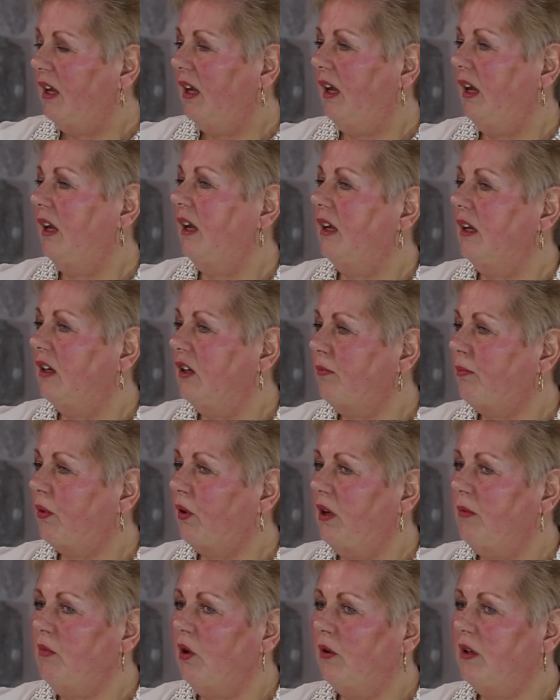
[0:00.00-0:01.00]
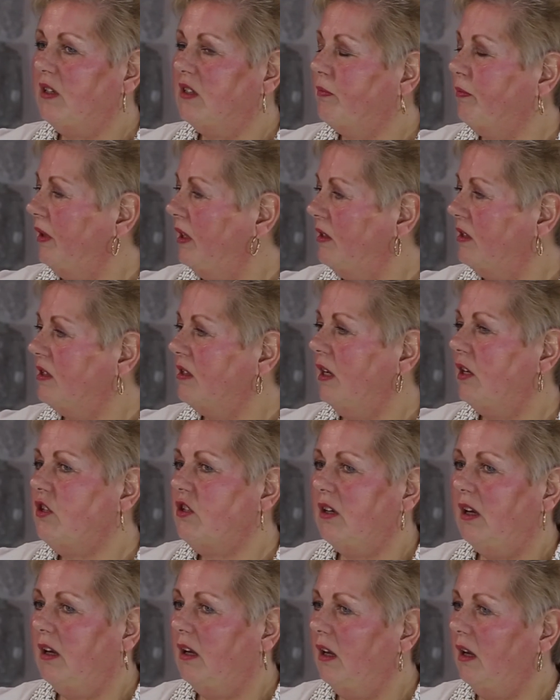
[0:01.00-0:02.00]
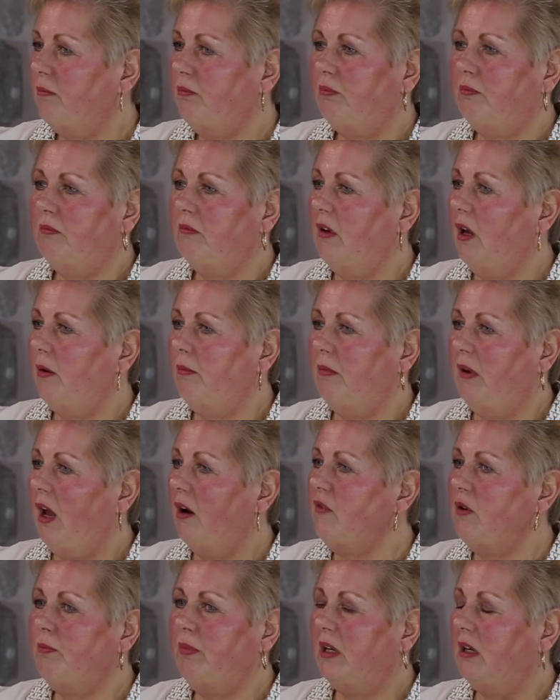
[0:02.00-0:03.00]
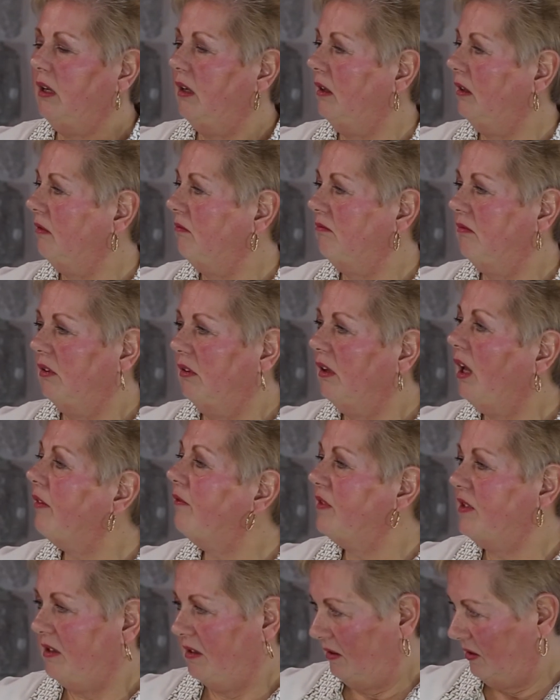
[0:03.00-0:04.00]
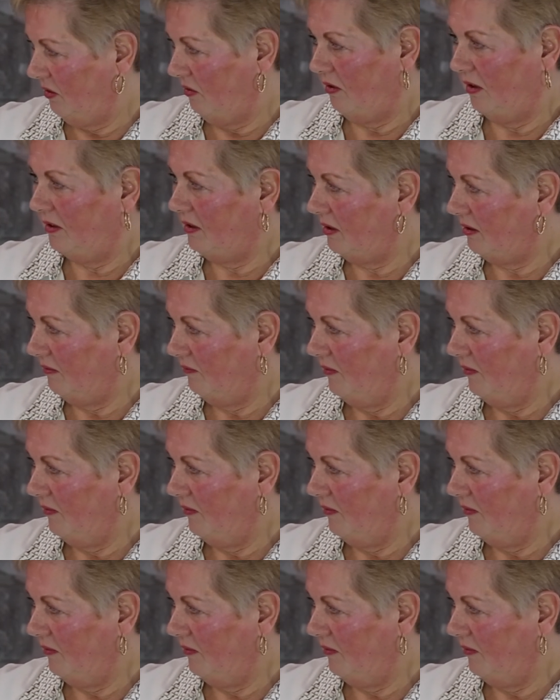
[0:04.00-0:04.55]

And Primo has been everybody loves this horse.